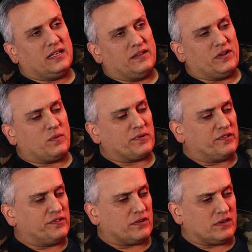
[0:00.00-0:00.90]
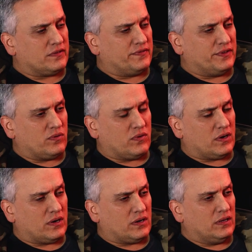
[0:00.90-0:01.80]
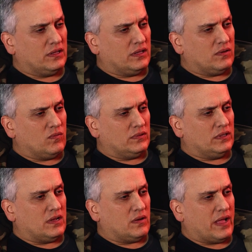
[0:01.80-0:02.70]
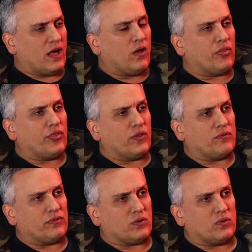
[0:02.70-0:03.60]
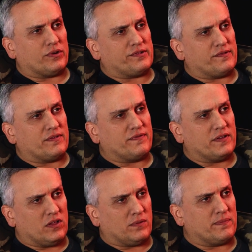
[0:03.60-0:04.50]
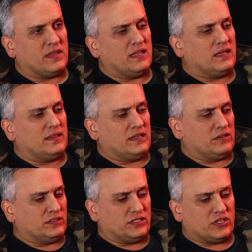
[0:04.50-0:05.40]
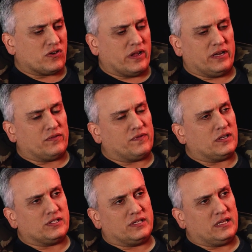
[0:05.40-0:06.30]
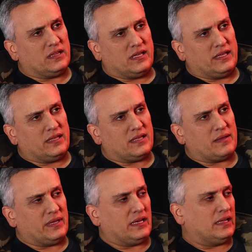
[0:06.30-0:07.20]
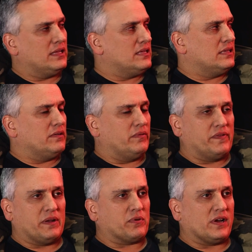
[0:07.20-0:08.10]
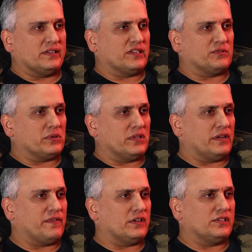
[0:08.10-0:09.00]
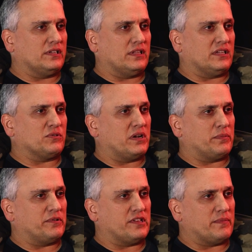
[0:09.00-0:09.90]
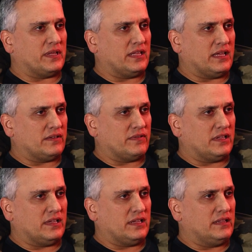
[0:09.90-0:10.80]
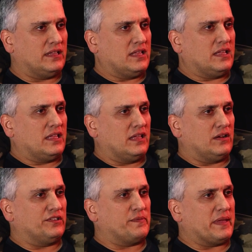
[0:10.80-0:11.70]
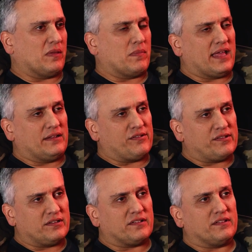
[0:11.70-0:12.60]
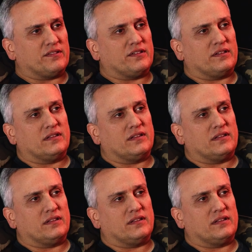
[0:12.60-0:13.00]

and if you don't preserve your, you know, health over the course of the film, mm -hmm. then you'll deteriorate and you're functioning at like, I mean, we've had projects where like functioning at like 20% by the end of it, and mm -hmm. you know you're just making bad decisions and.